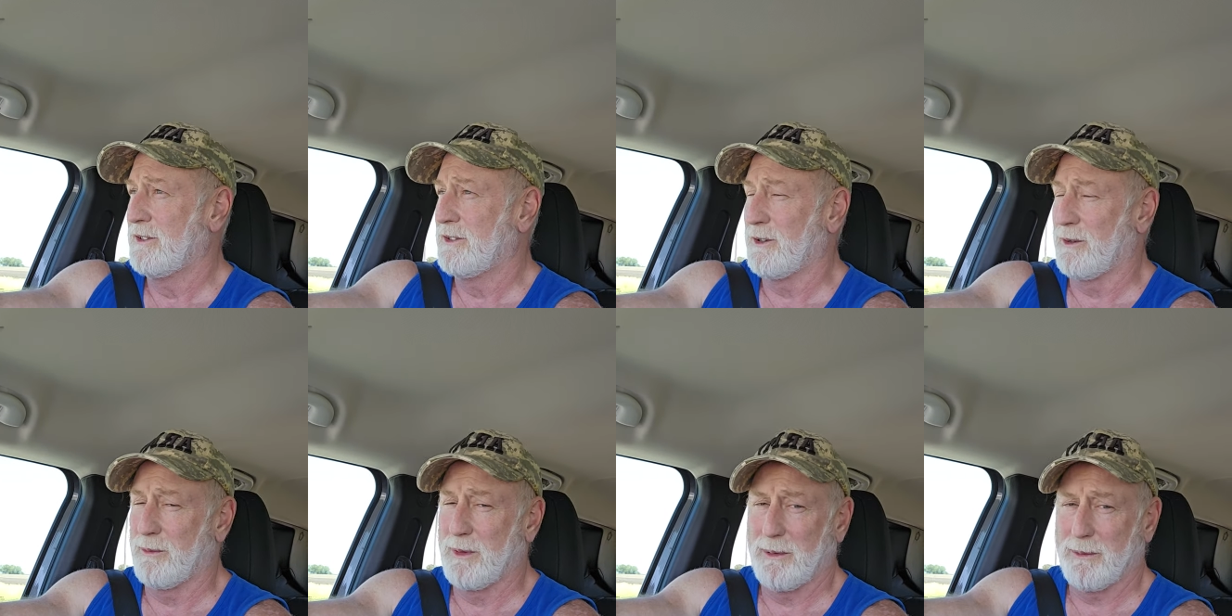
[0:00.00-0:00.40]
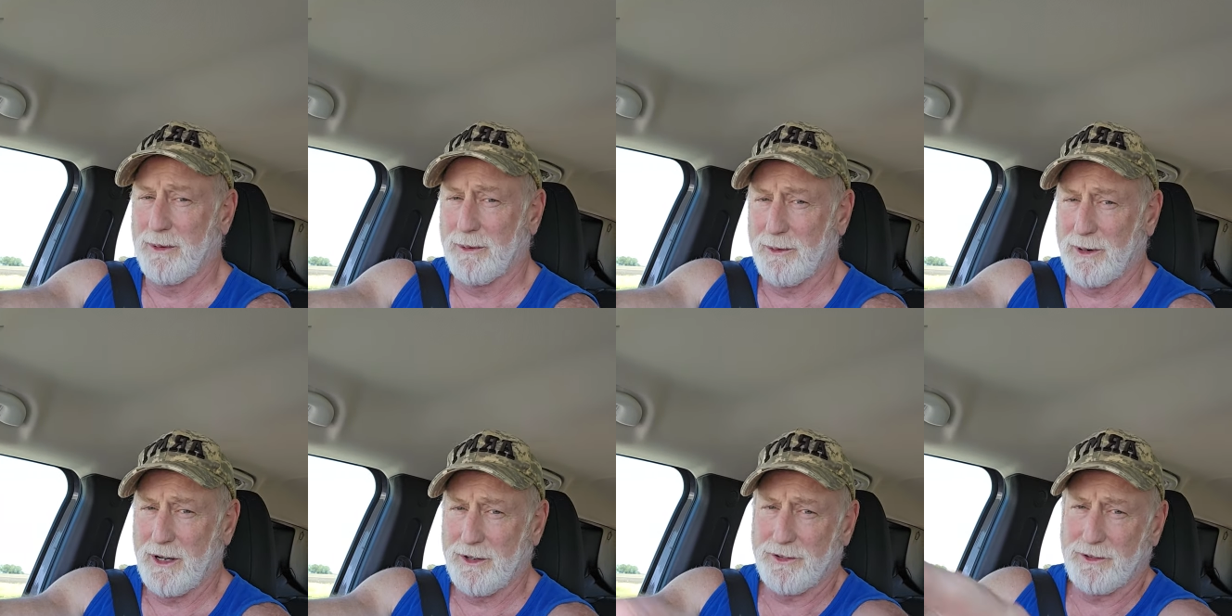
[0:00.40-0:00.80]
So remember,
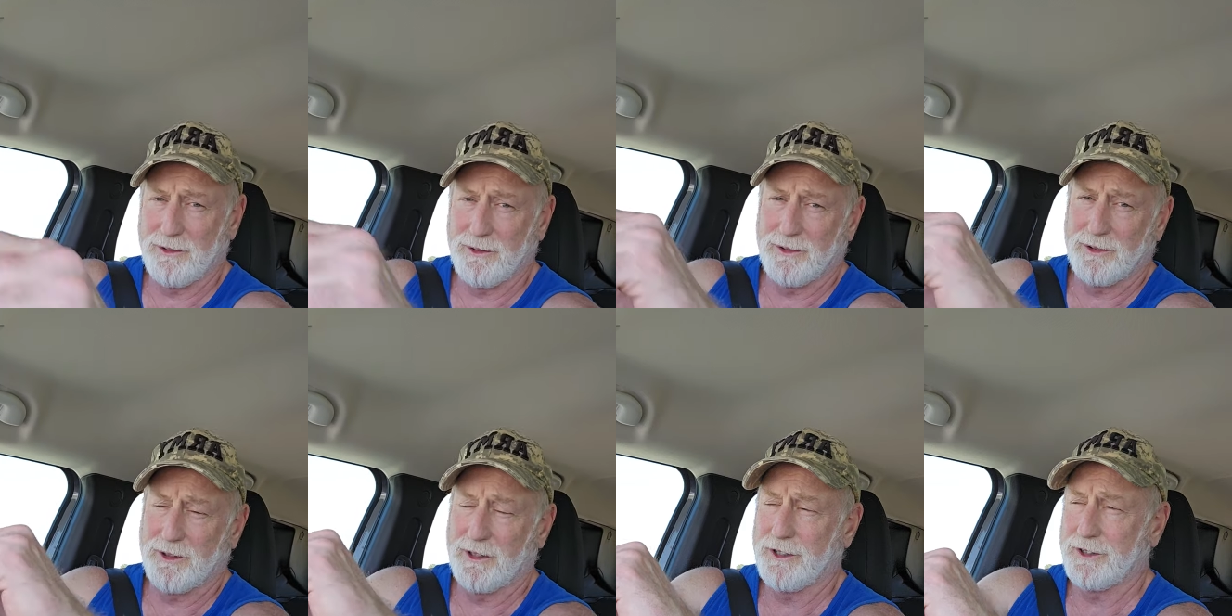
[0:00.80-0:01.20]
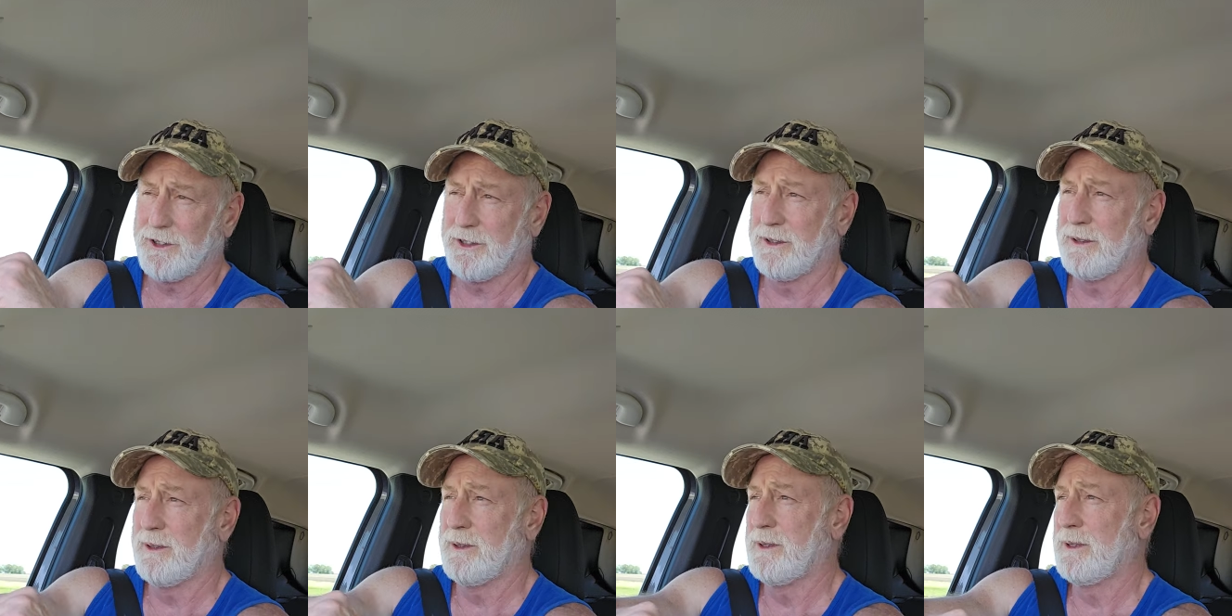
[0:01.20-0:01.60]
rest,
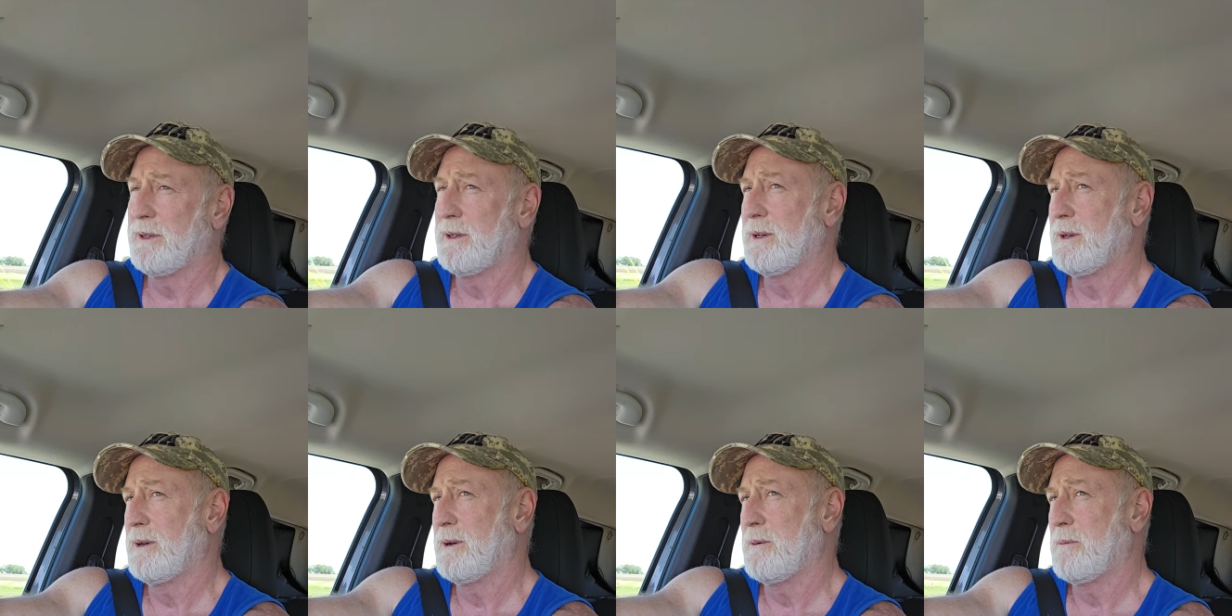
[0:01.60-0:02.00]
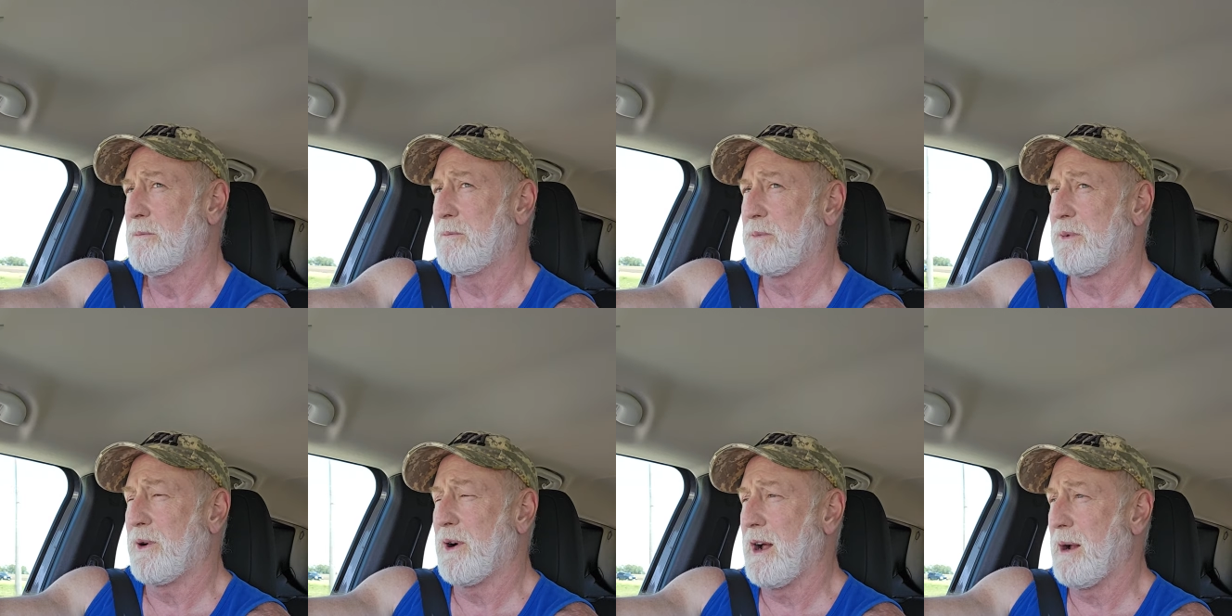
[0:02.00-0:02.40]

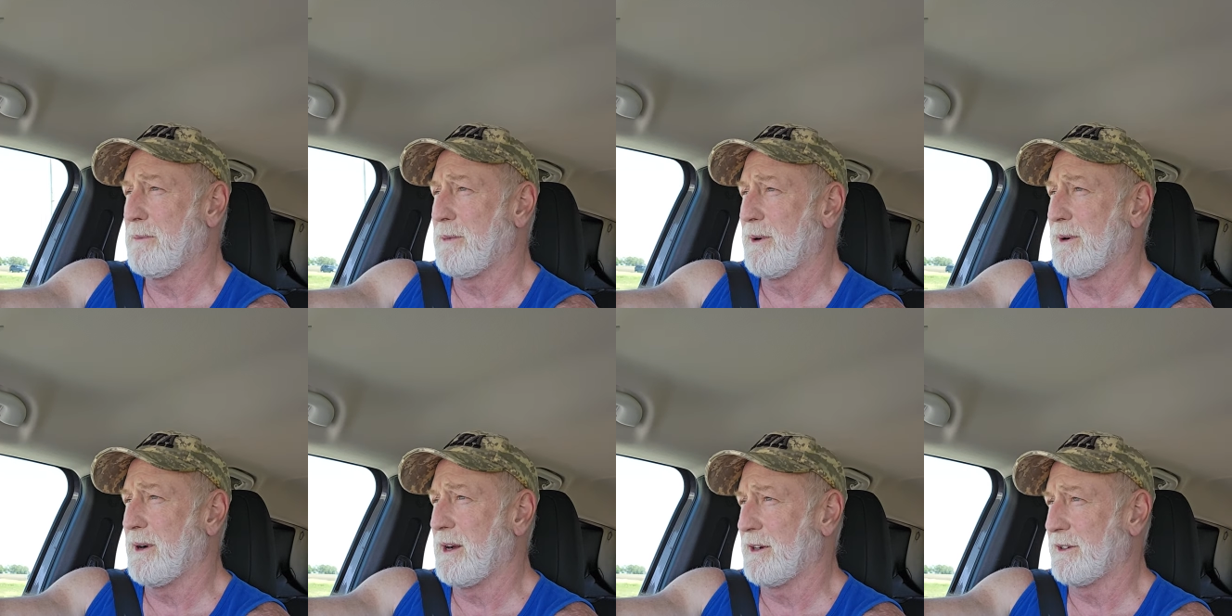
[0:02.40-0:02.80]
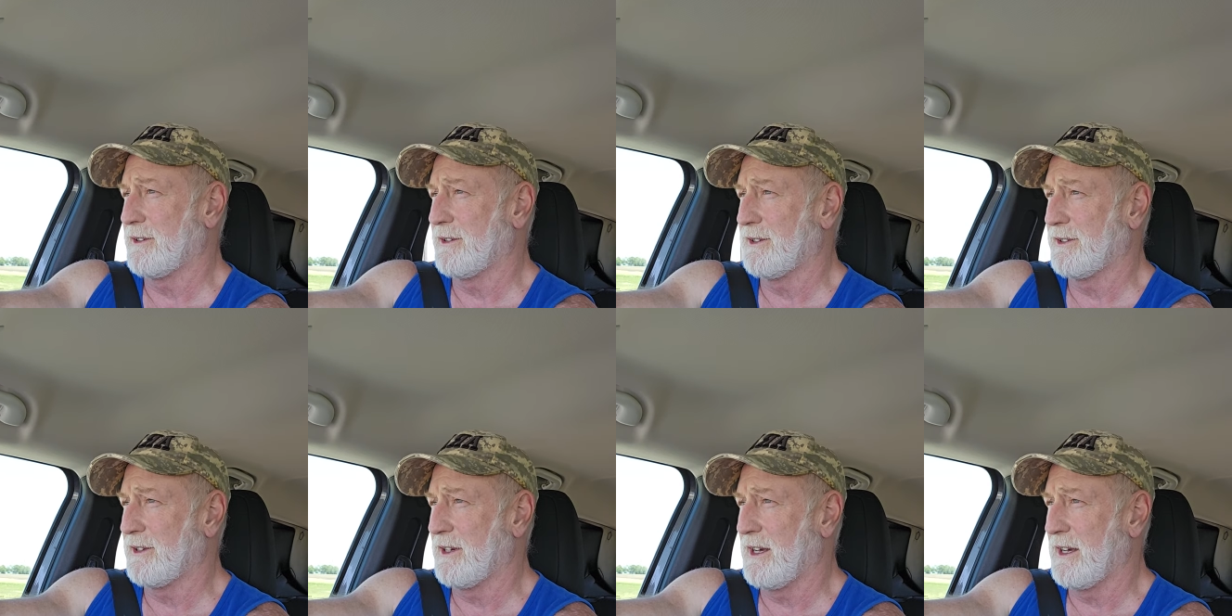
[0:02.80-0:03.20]
nutrition, proper
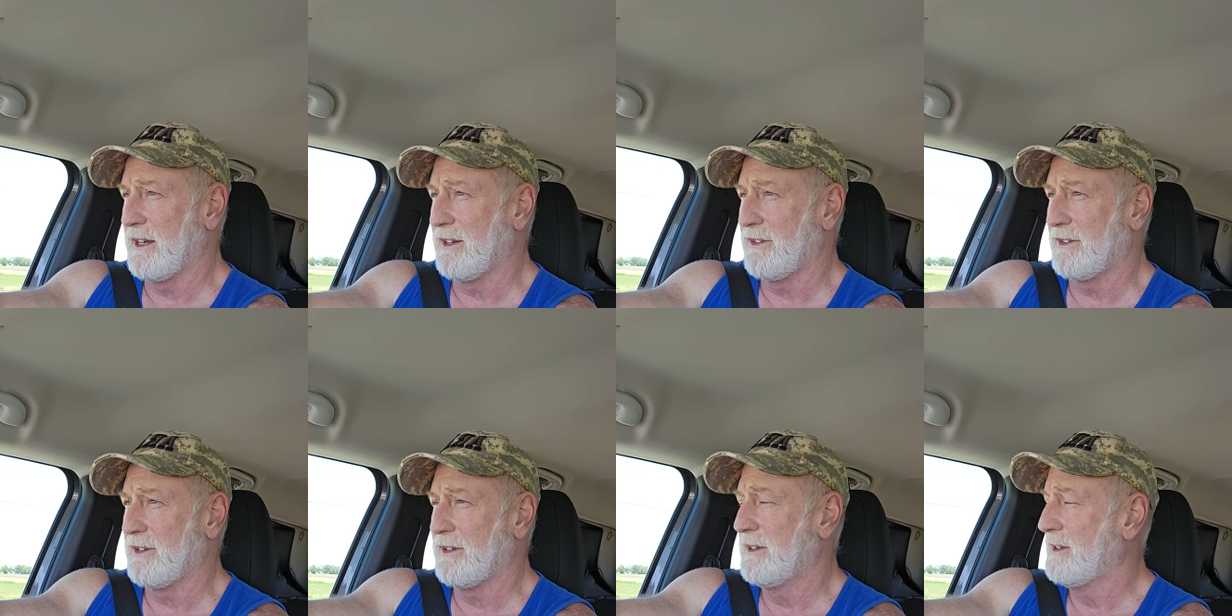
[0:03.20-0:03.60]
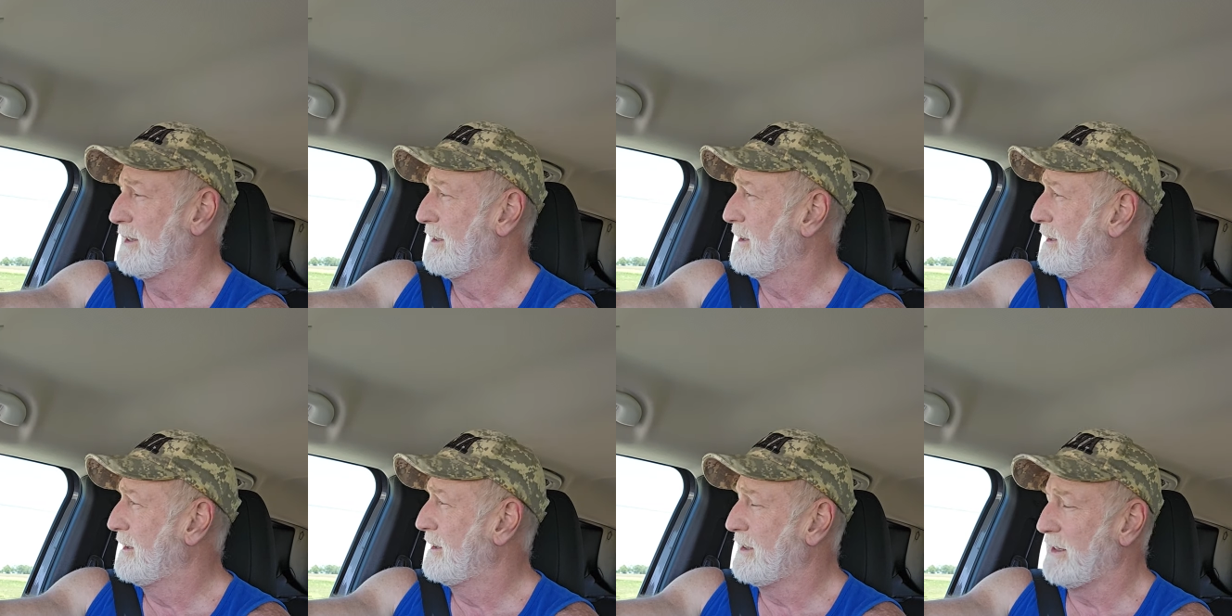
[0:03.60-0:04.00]
exercise,
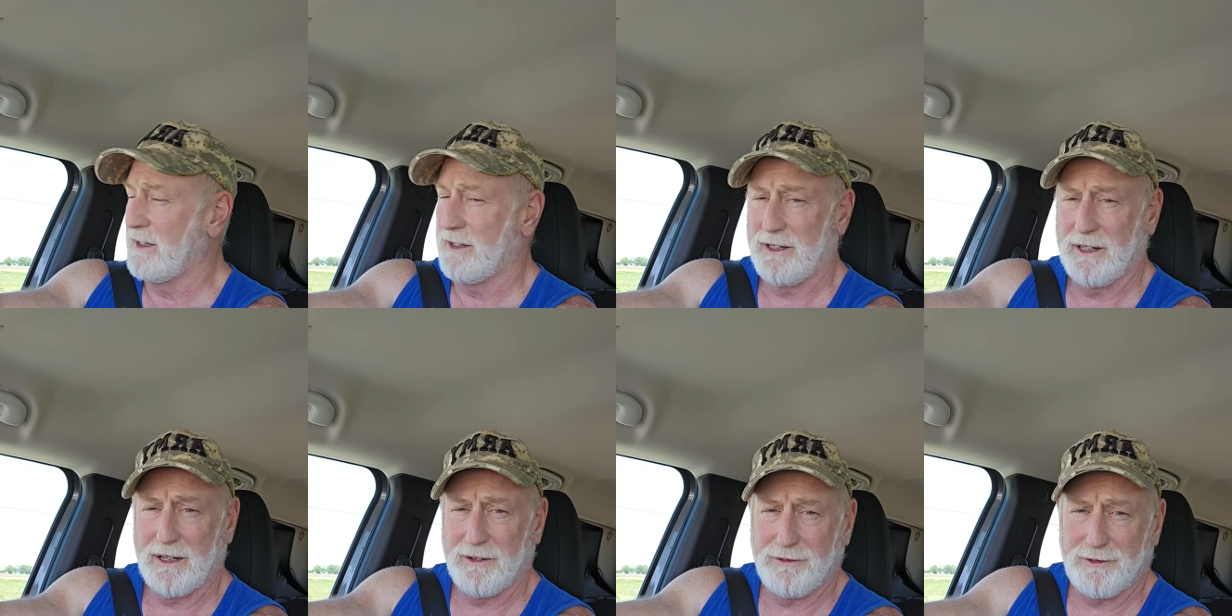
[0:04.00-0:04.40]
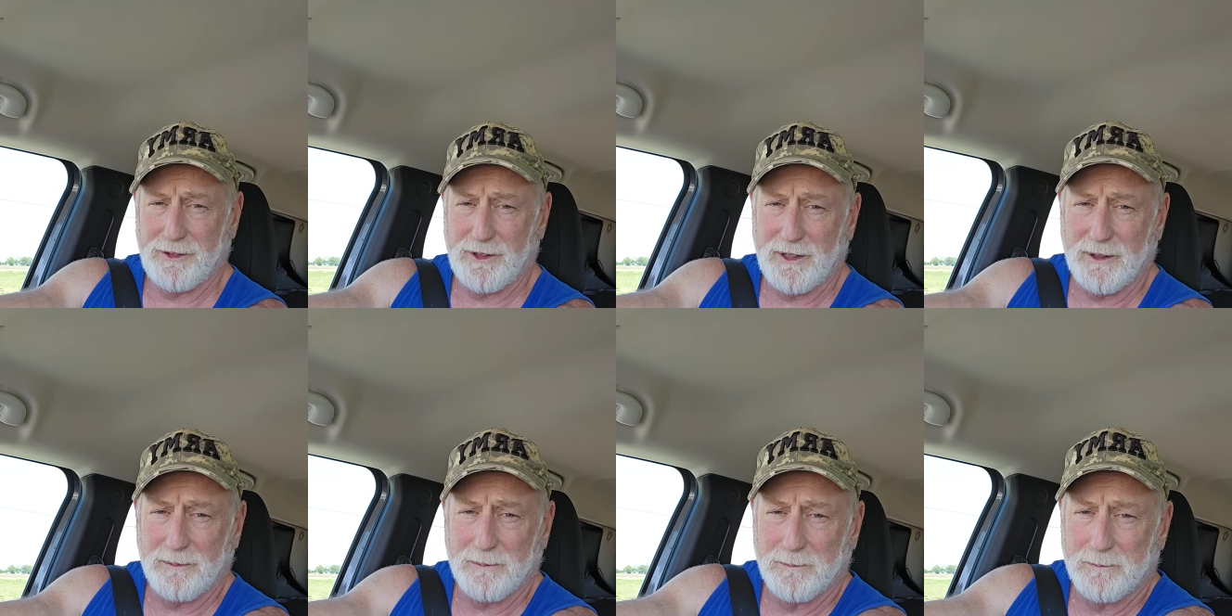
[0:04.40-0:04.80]
and have
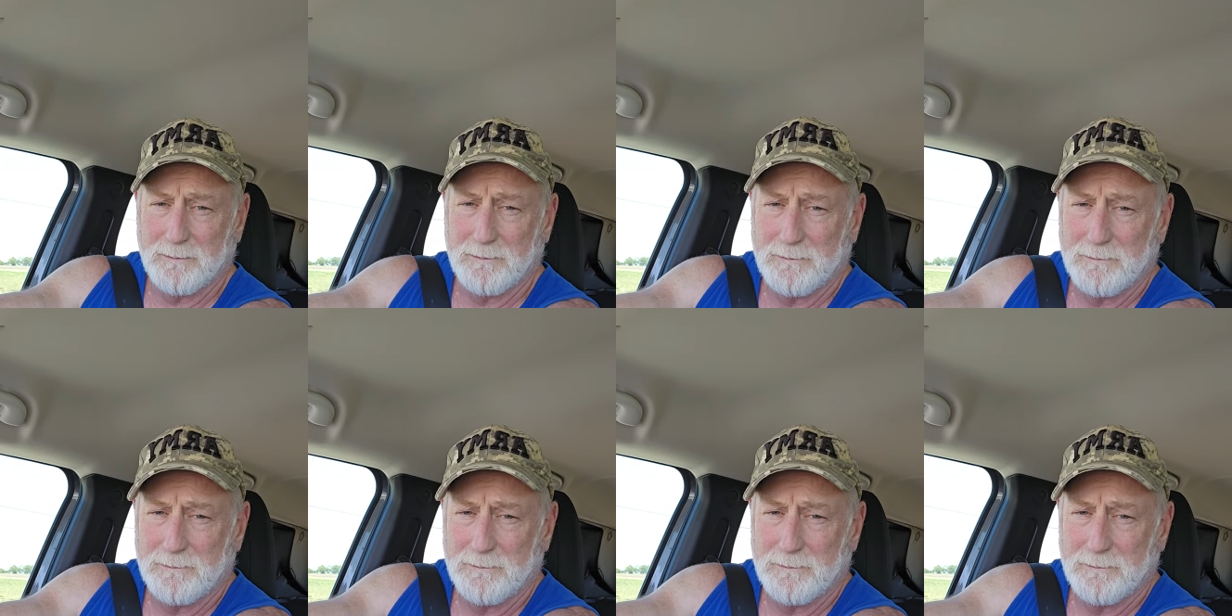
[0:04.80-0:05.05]
fun.